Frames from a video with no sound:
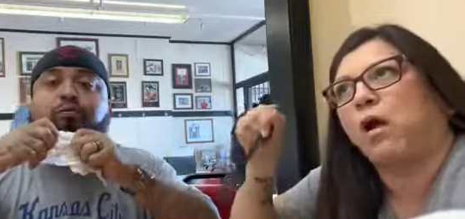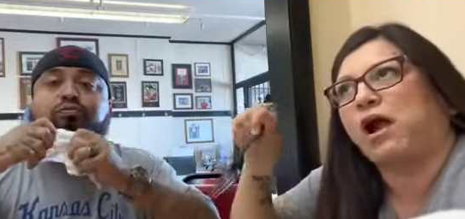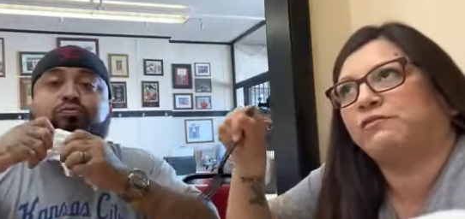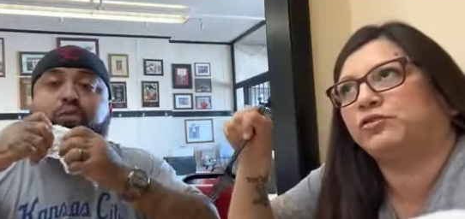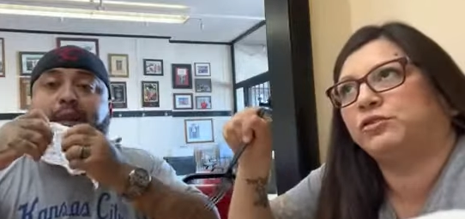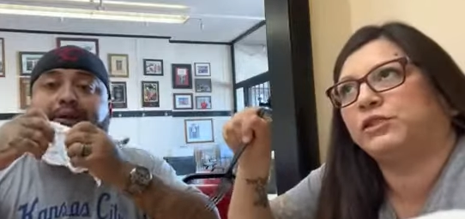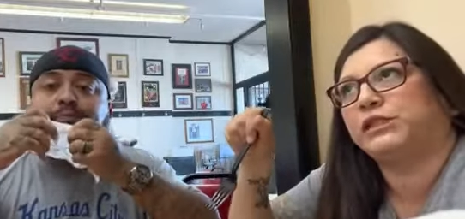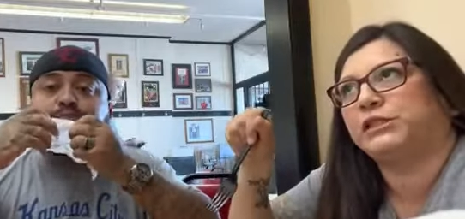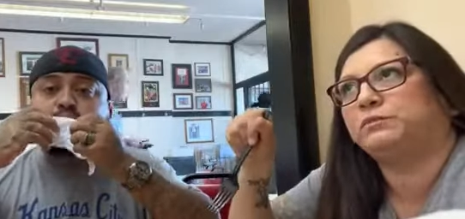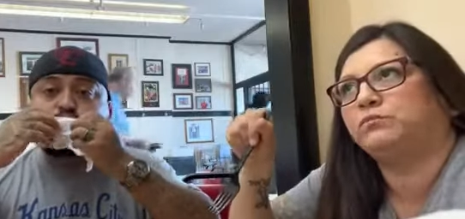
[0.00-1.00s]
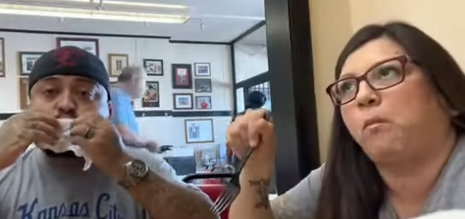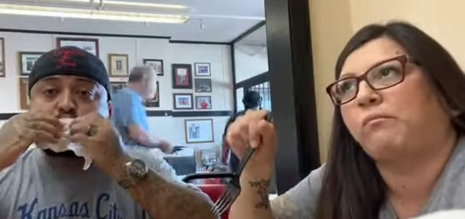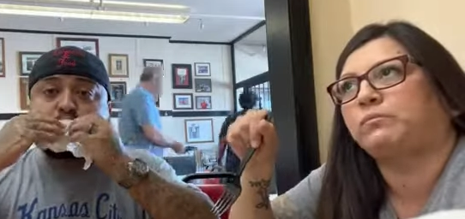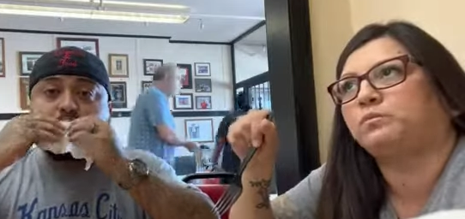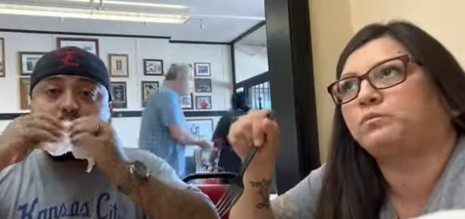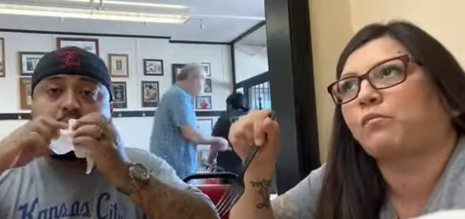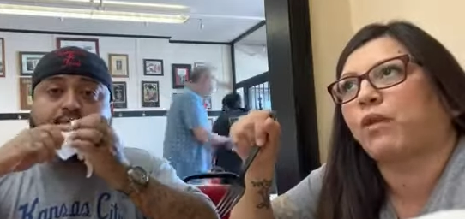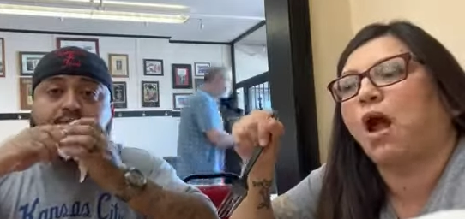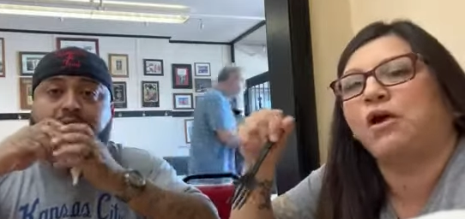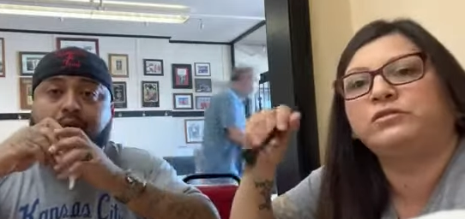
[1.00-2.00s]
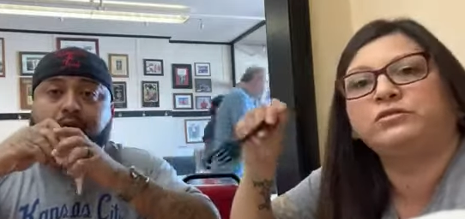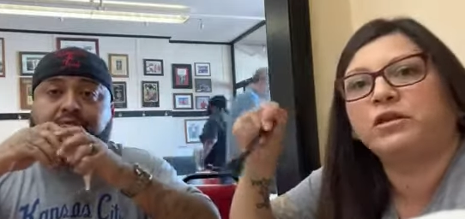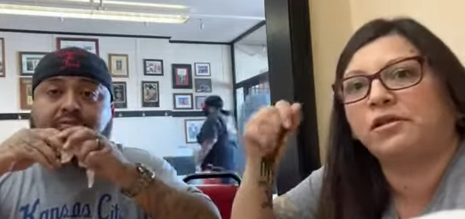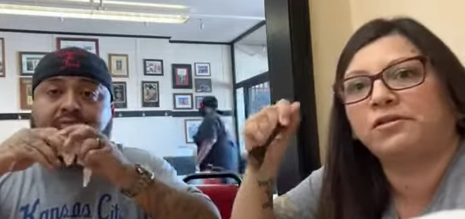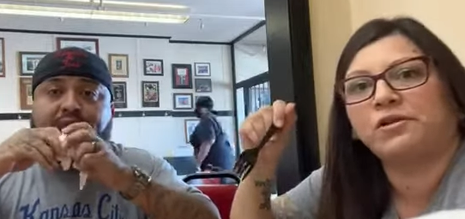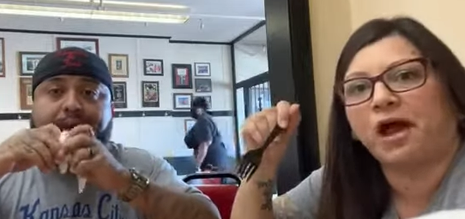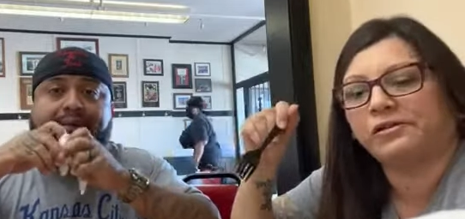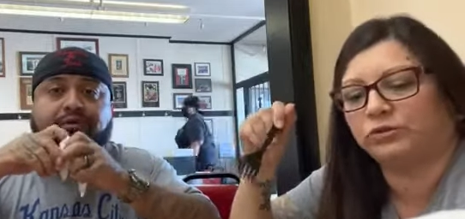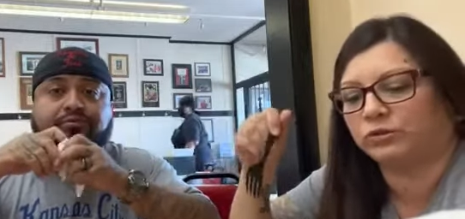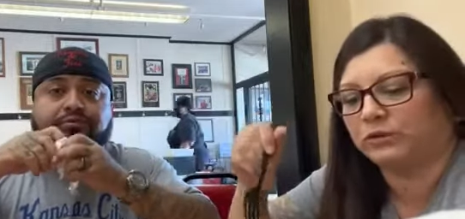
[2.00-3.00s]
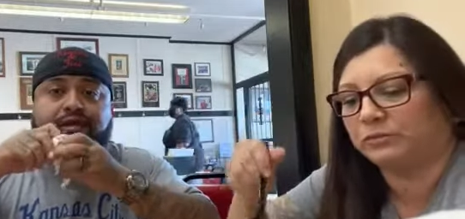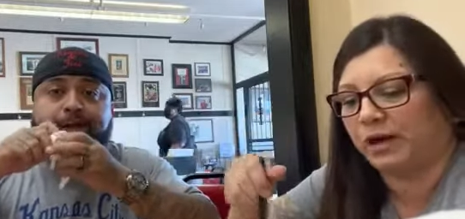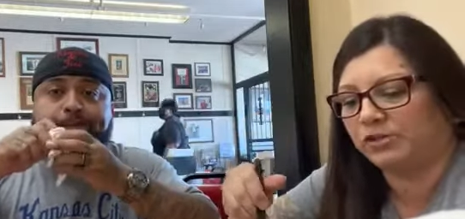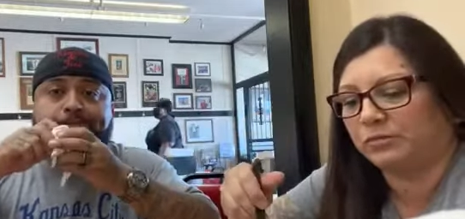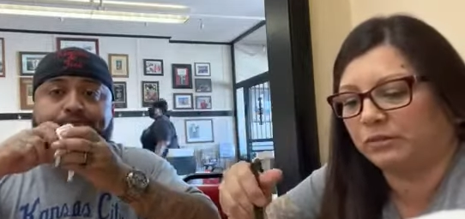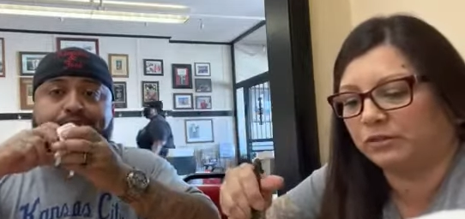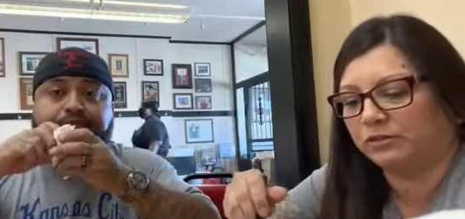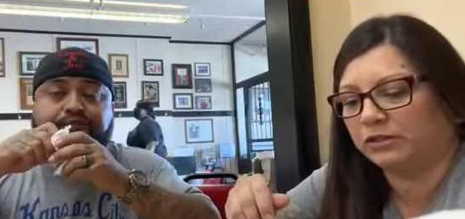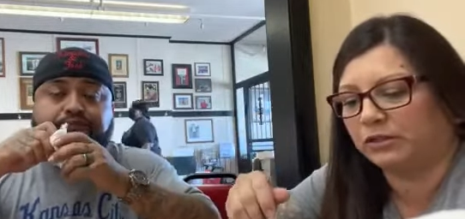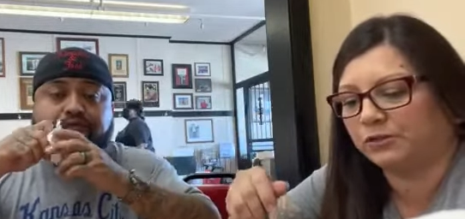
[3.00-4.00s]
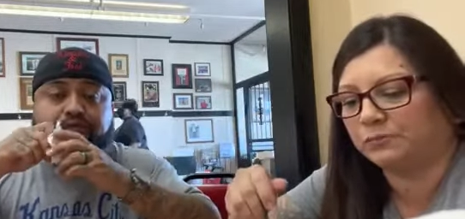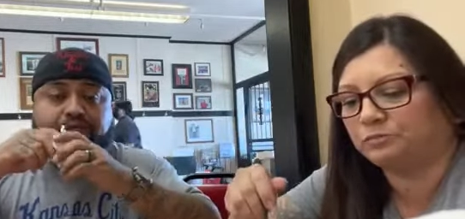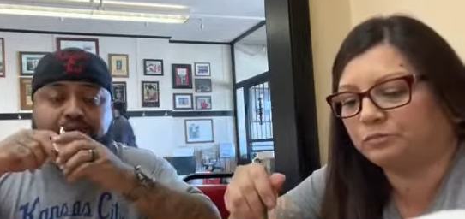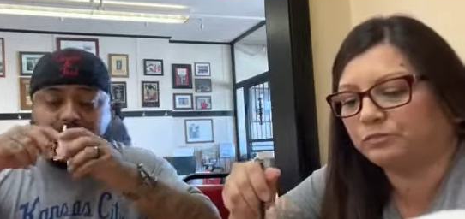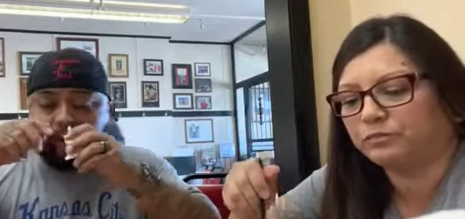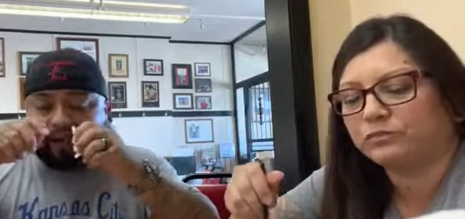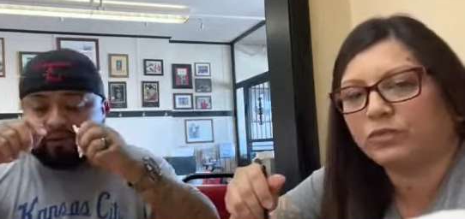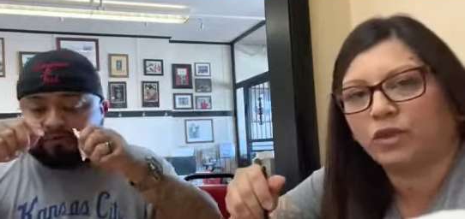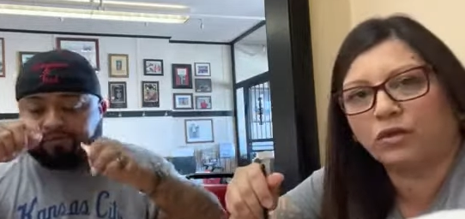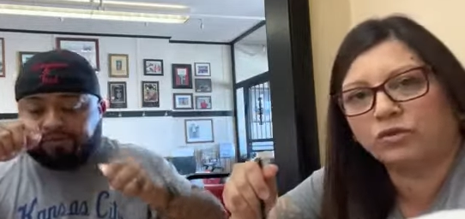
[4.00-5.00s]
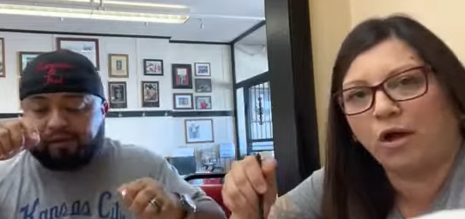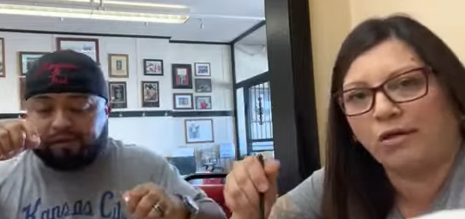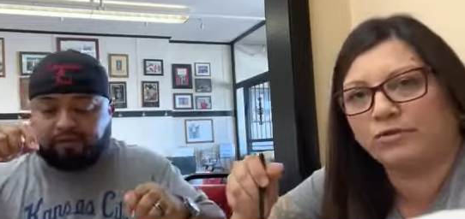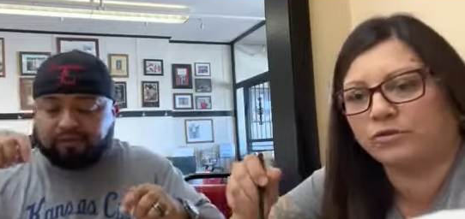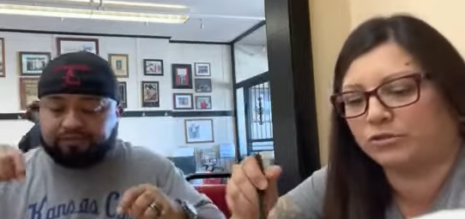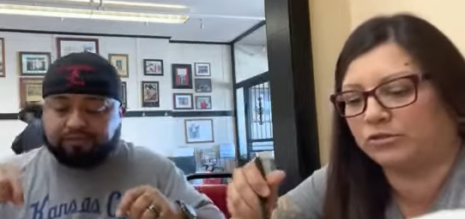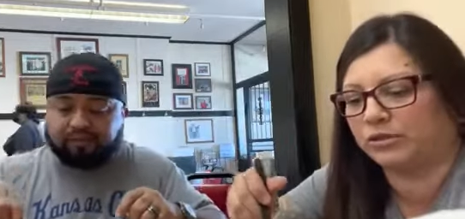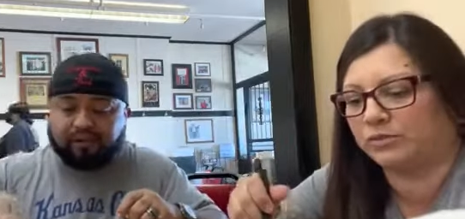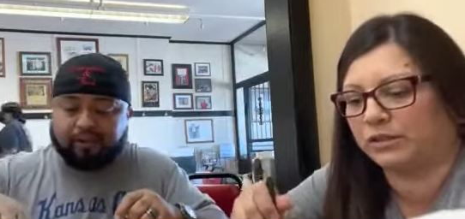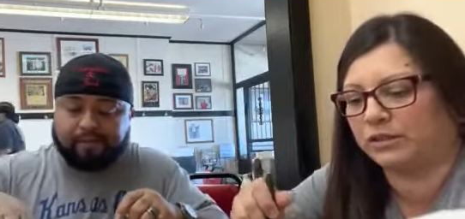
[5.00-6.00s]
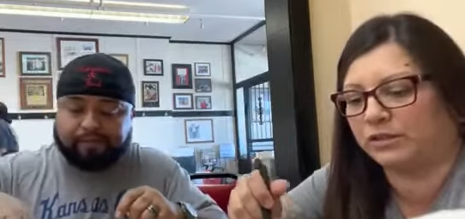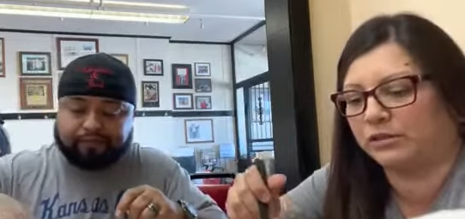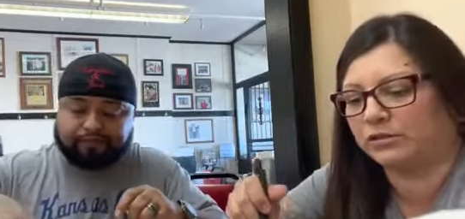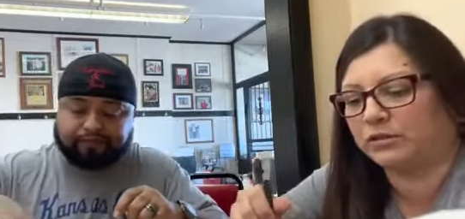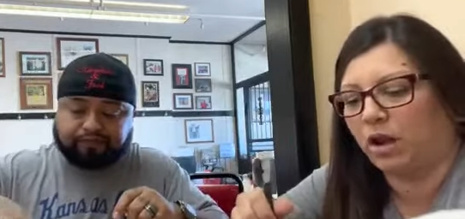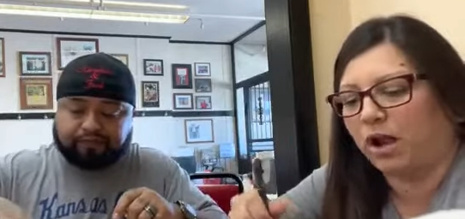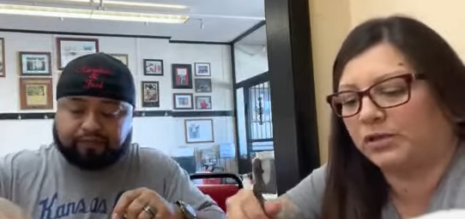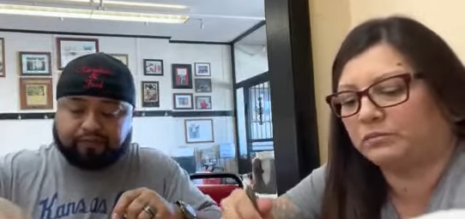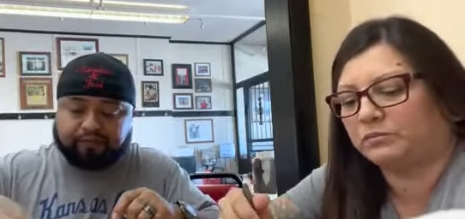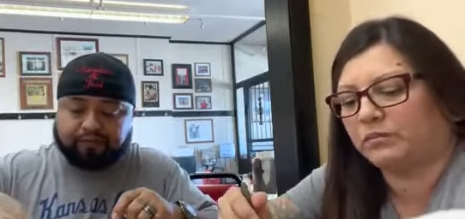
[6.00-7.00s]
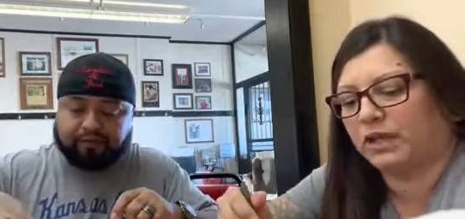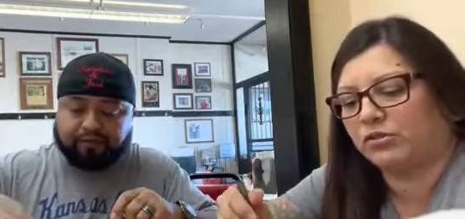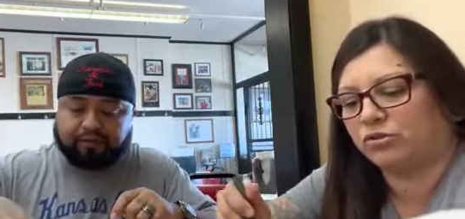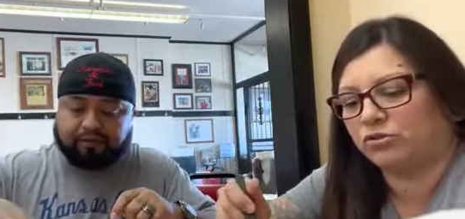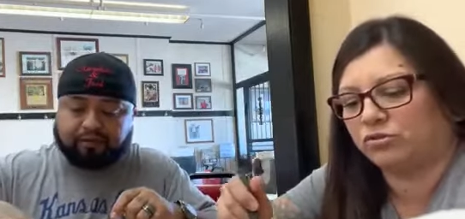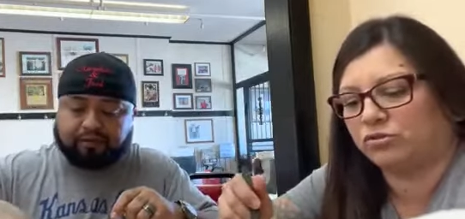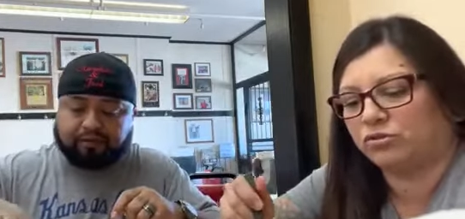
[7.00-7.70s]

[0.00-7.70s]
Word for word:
Speaker 1: after the game, none of the guys are going back to my brother's house because all the girls are going to be there. And so